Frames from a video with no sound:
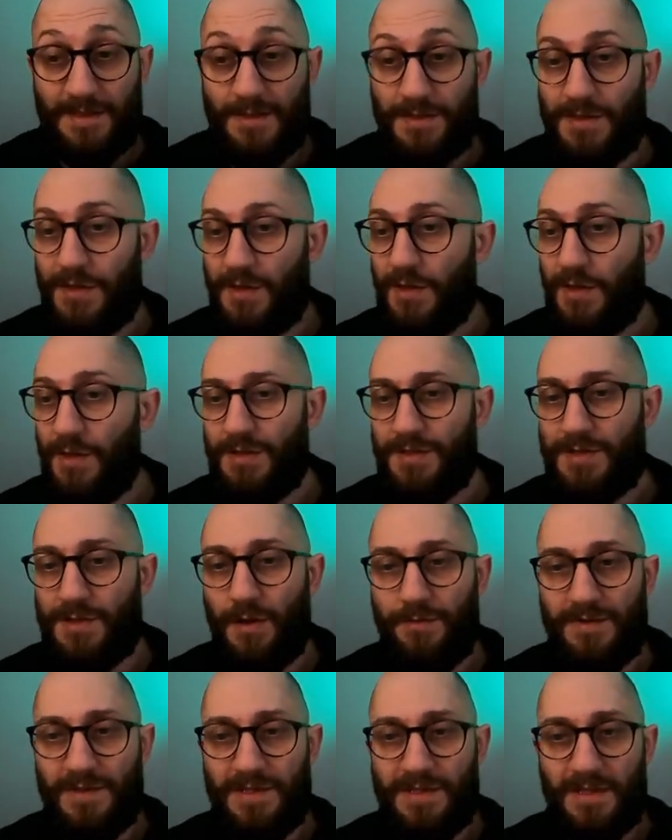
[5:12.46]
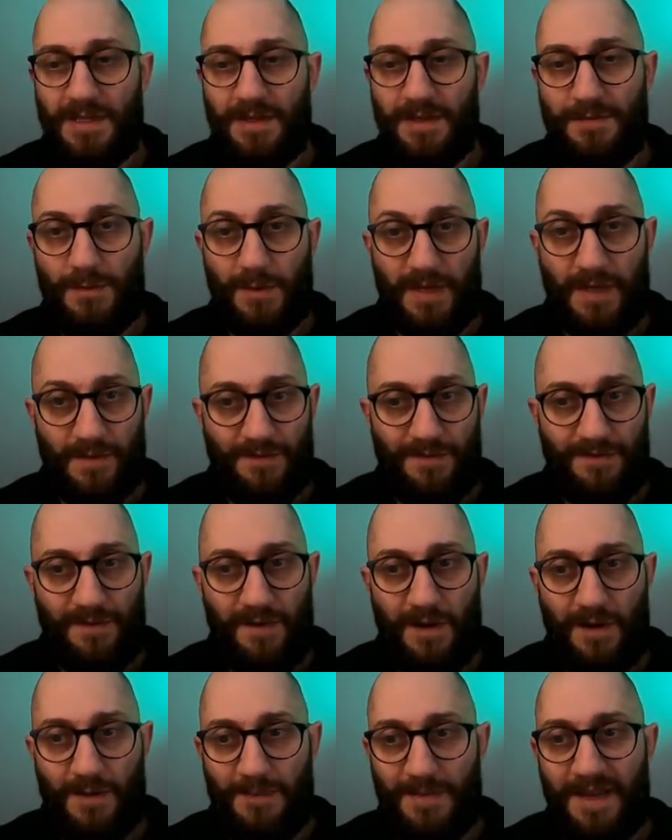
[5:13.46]
is good, obviously, if you can
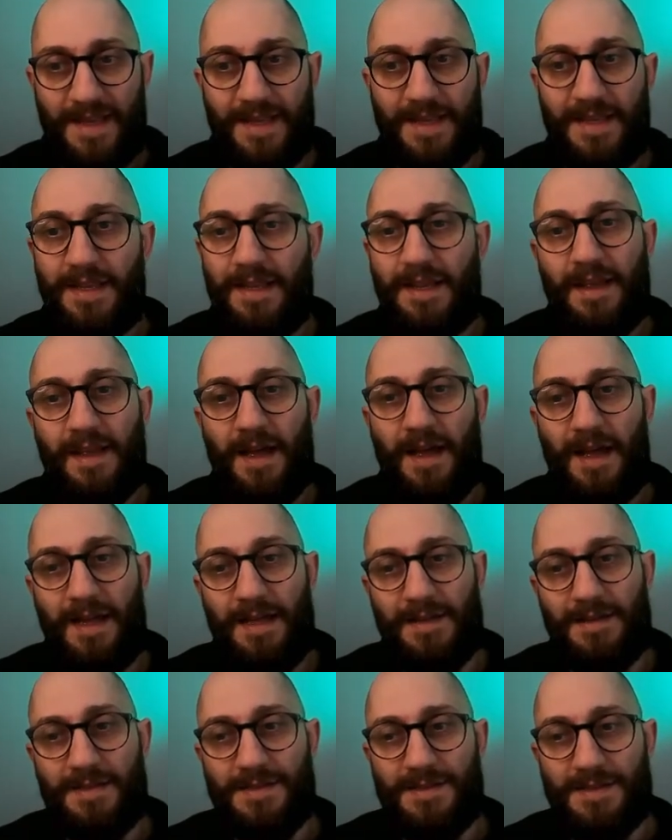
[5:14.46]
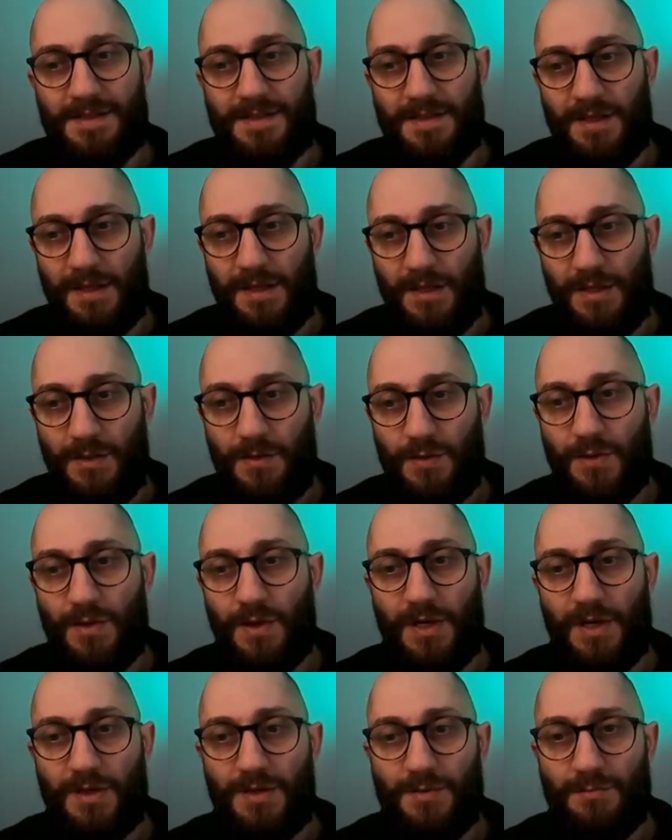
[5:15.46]
farm it, and you're
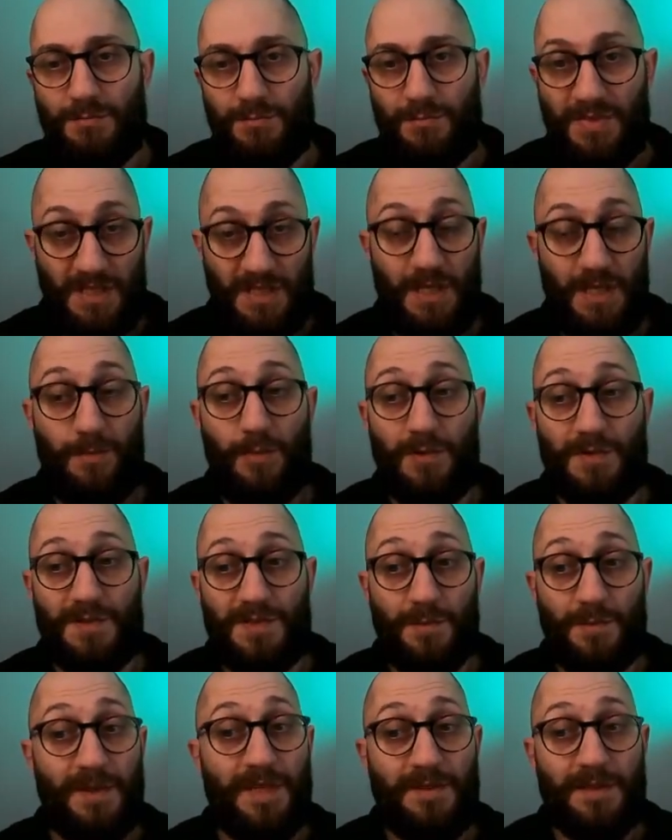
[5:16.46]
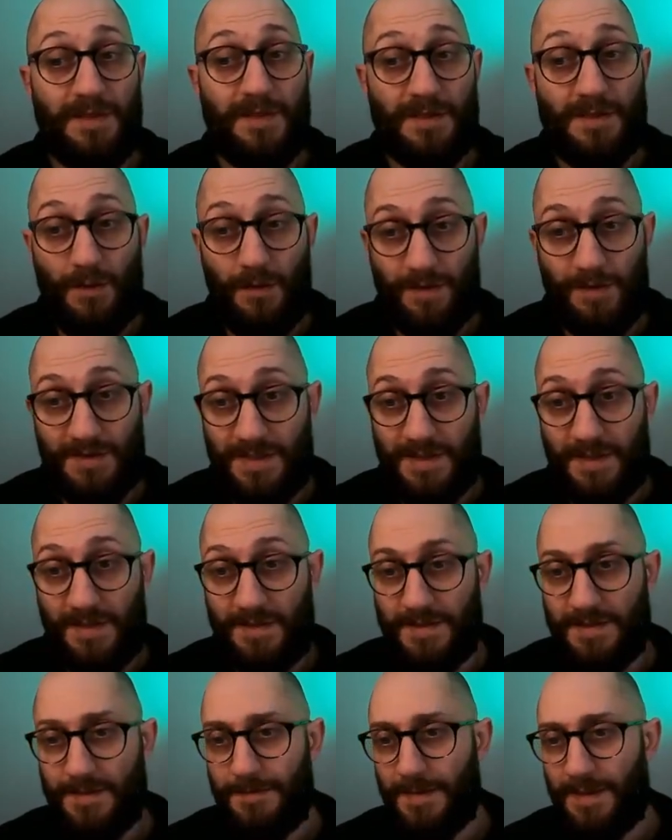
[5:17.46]
going to be able to beat this
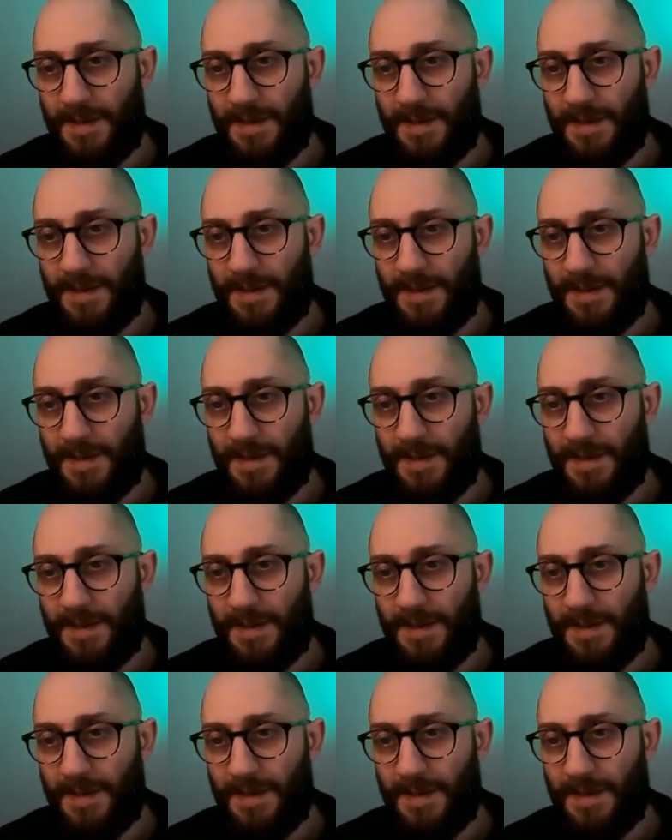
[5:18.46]
content.